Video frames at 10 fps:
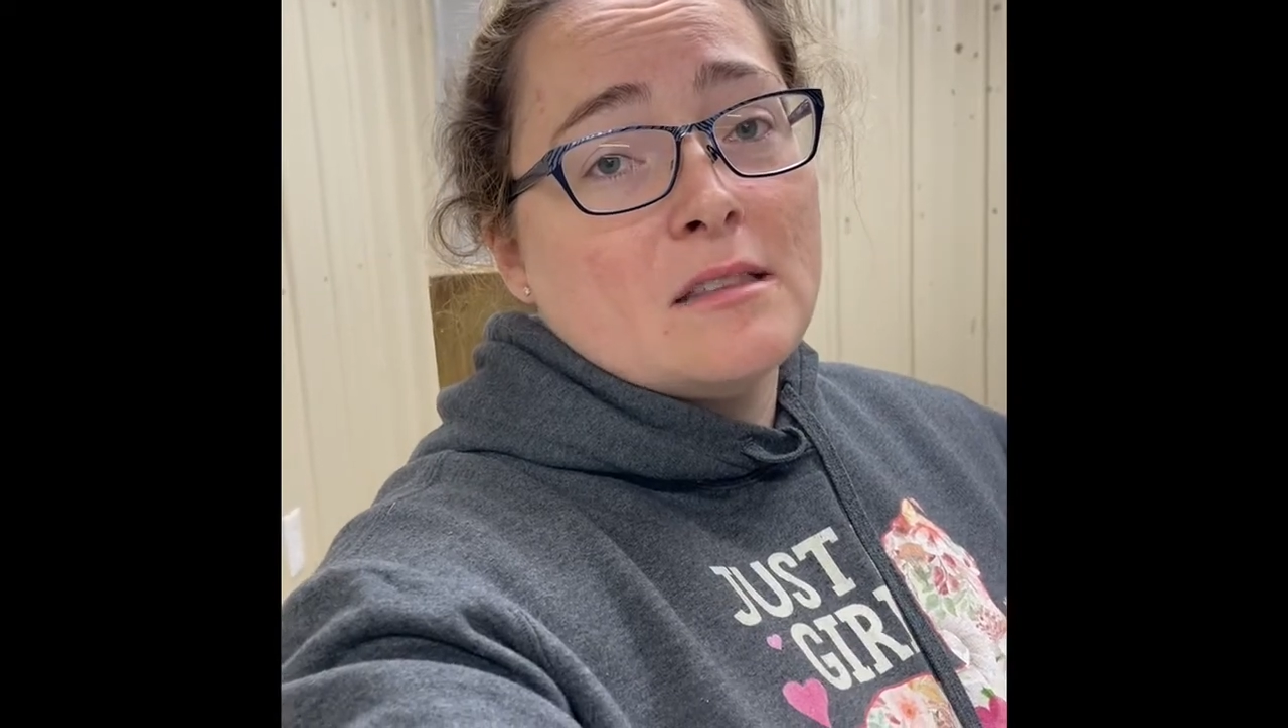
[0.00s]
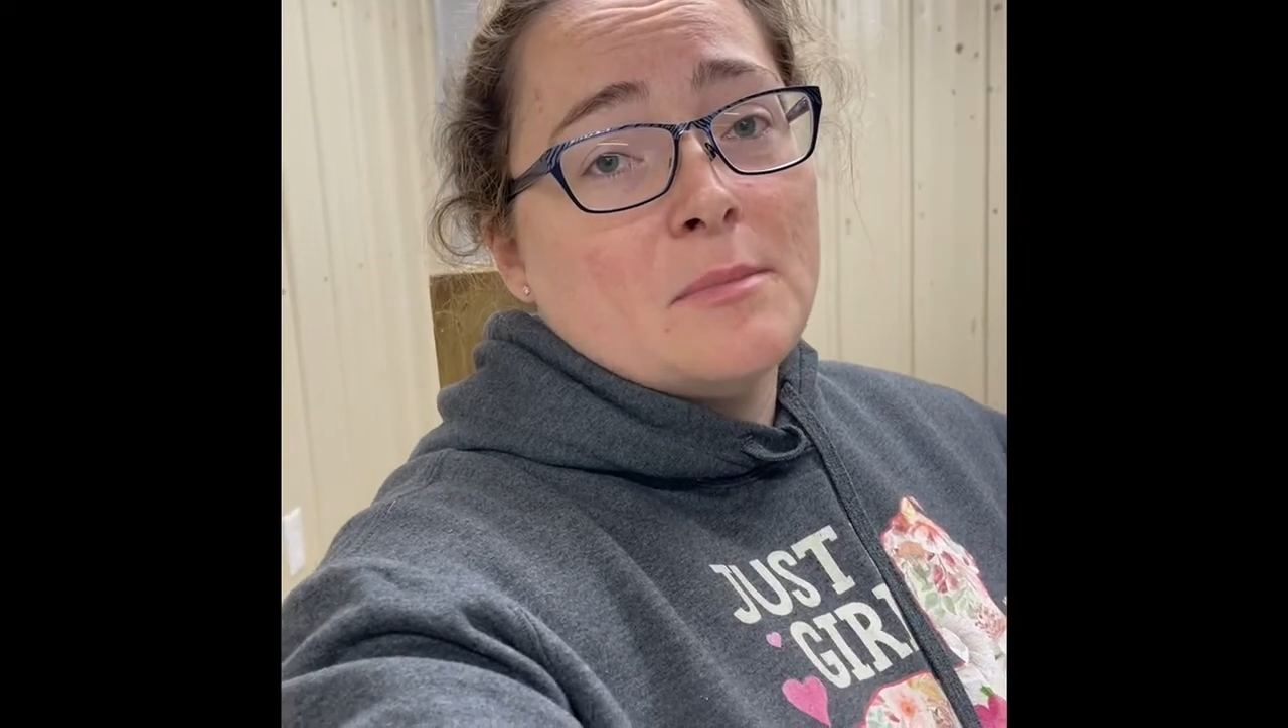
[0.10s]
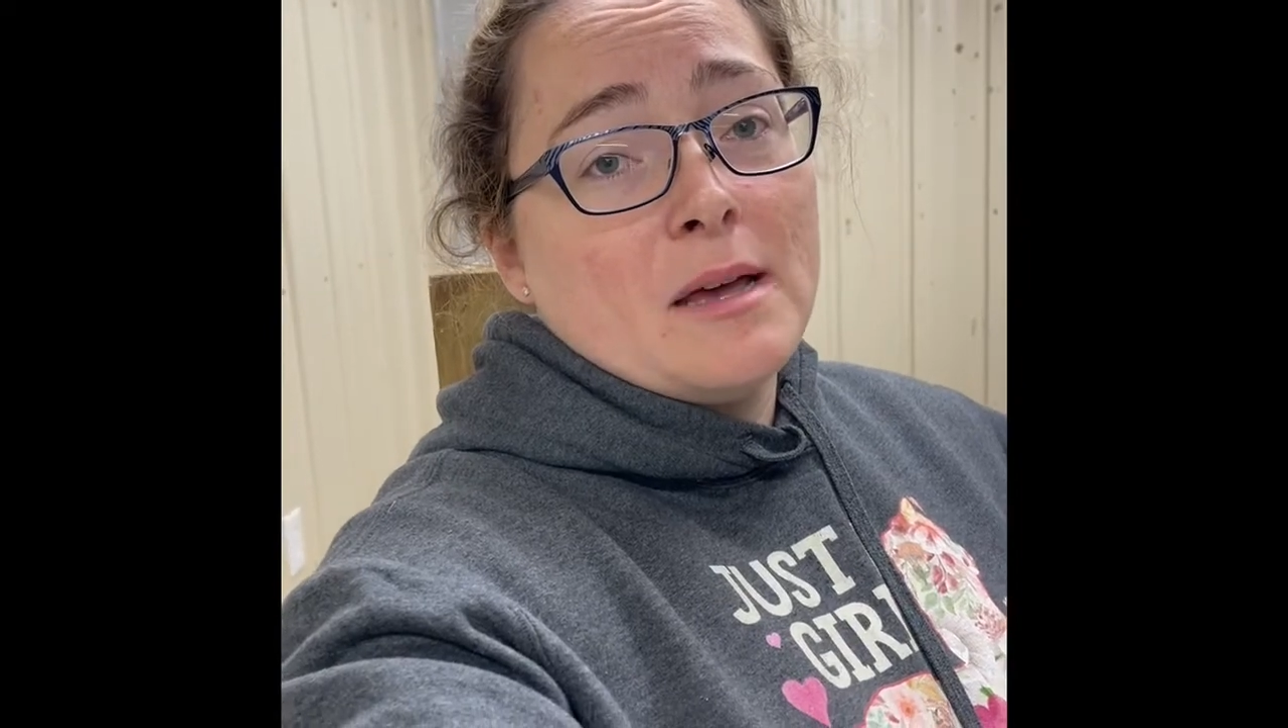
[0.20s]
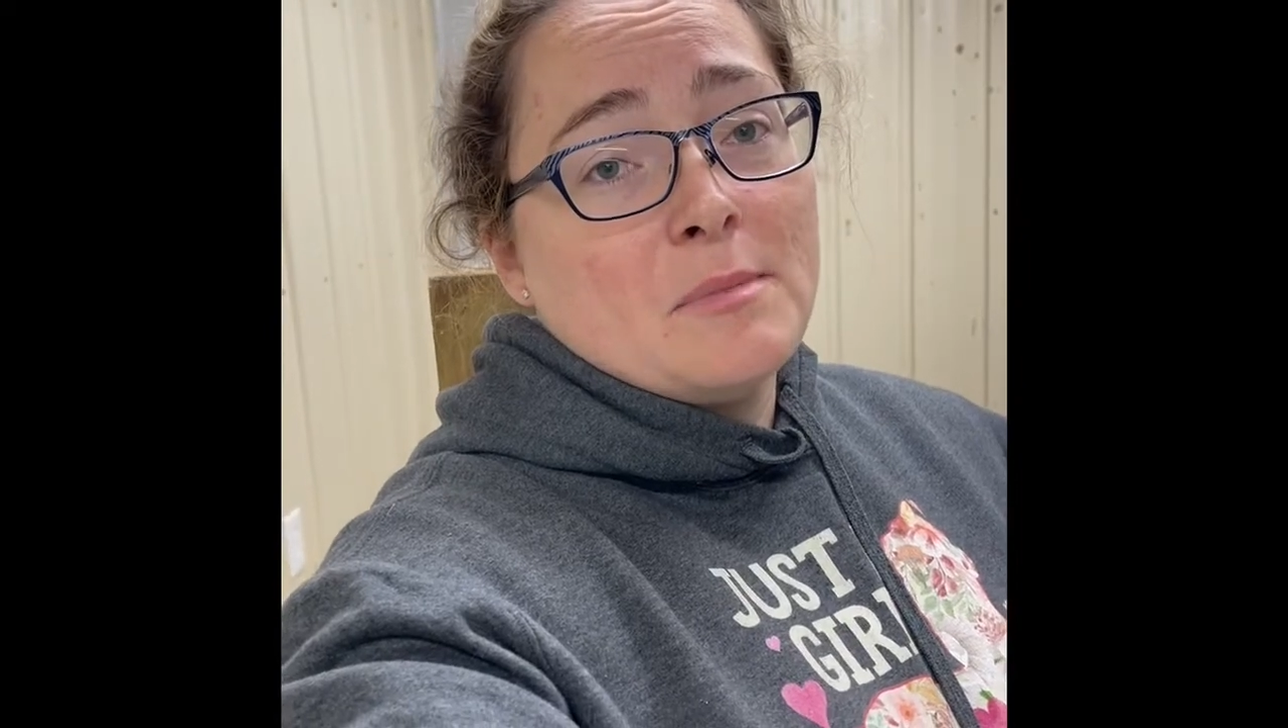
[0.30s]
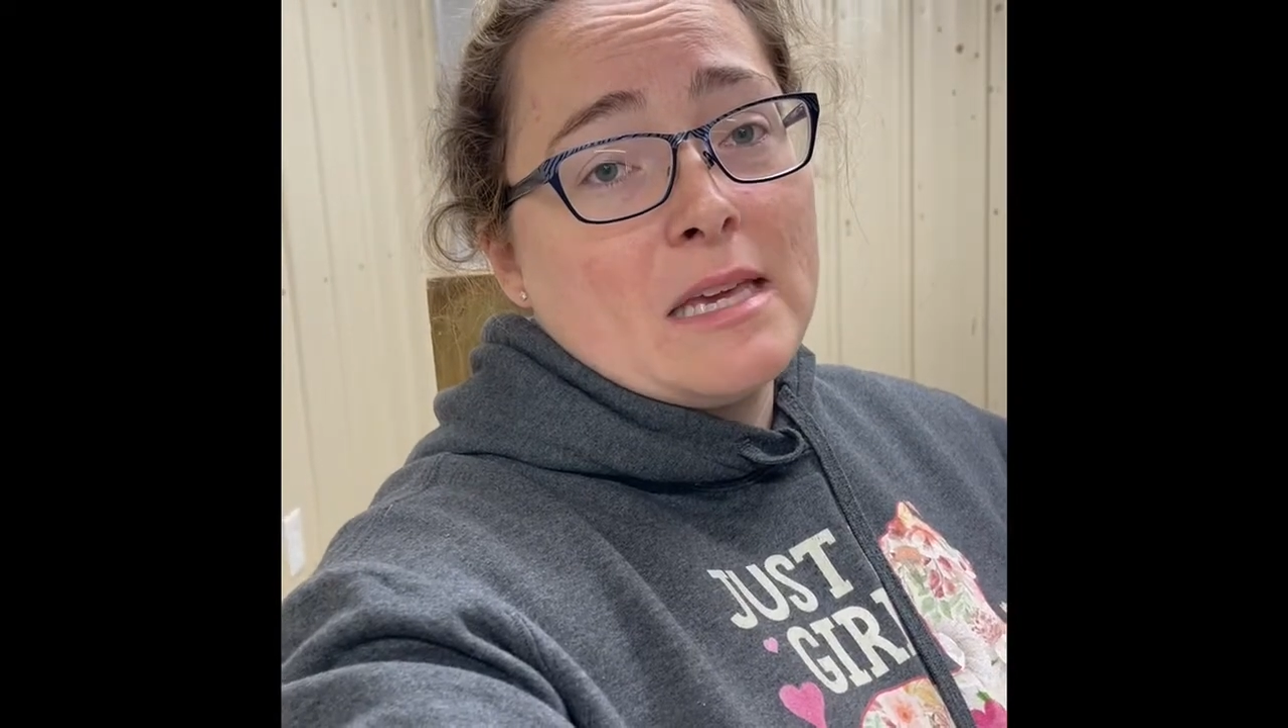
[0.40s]
the
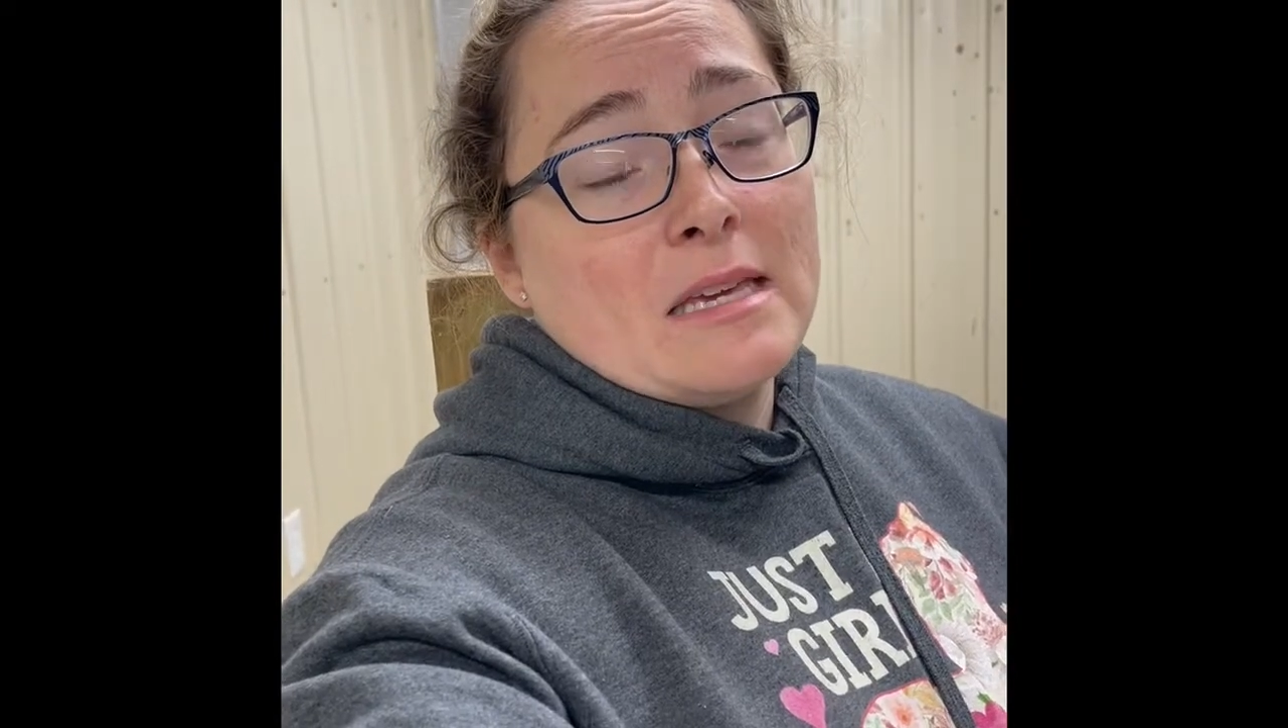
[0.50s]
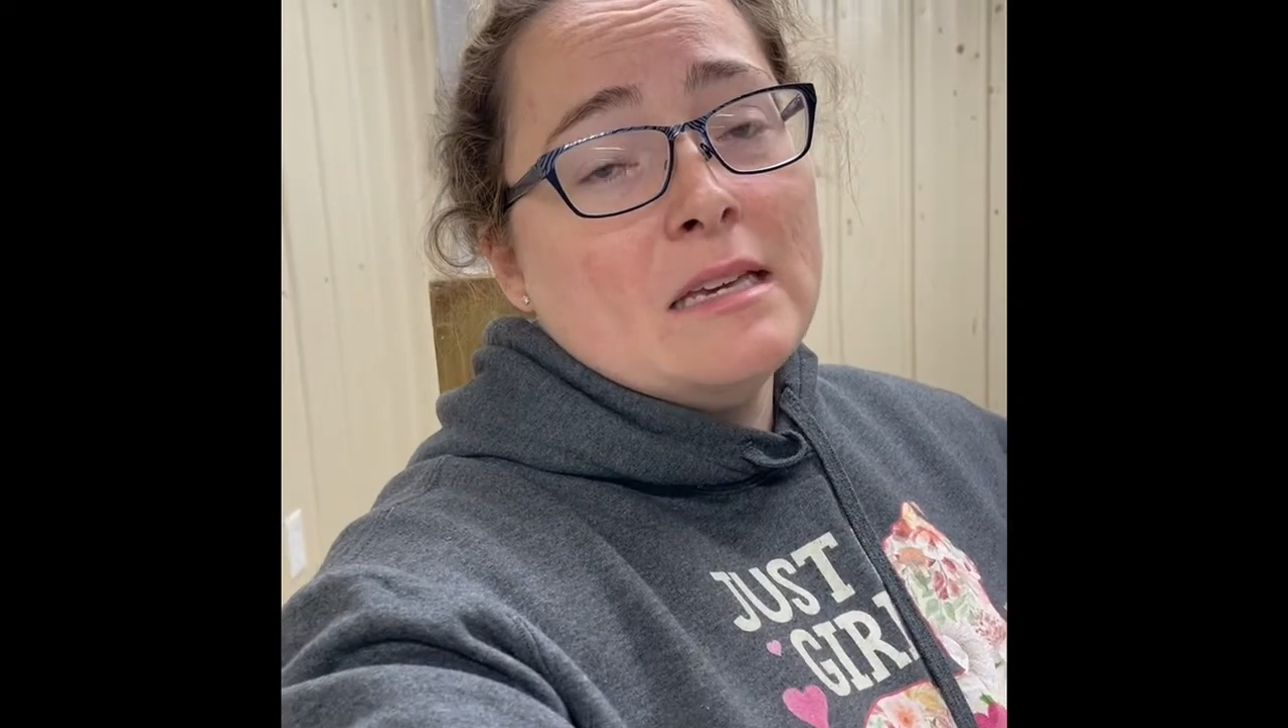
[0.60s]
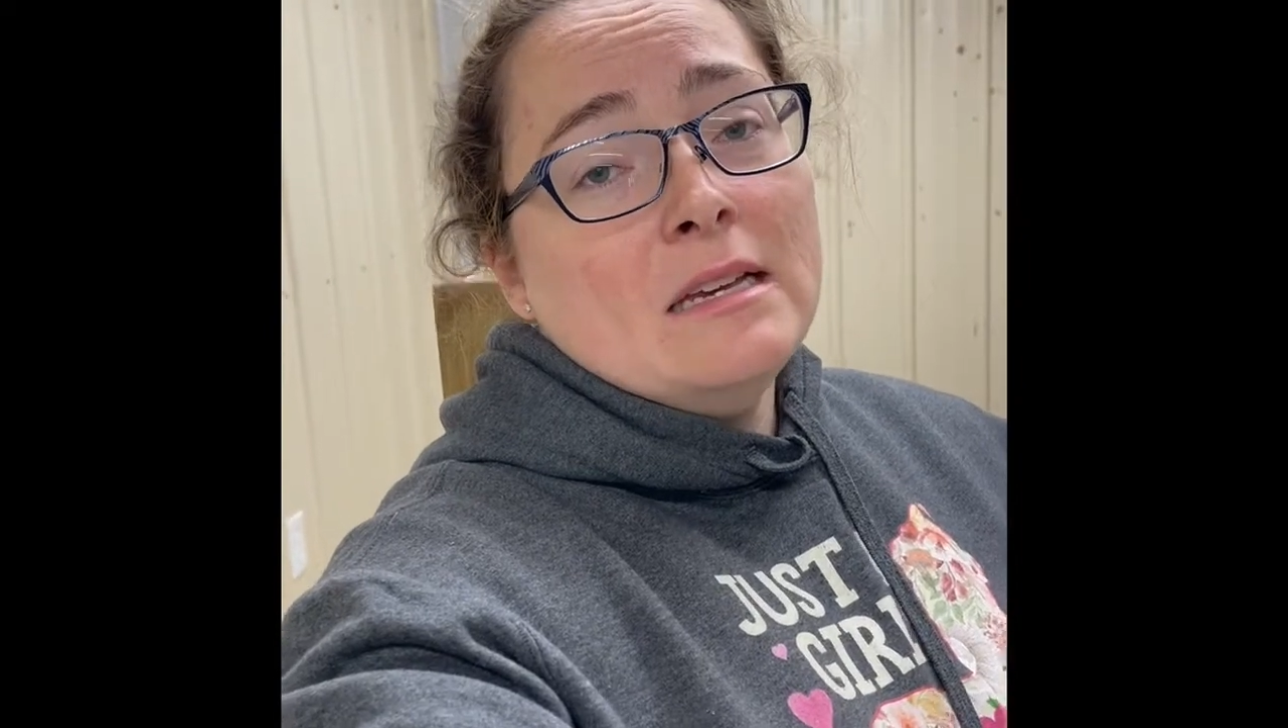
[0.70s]
mommy.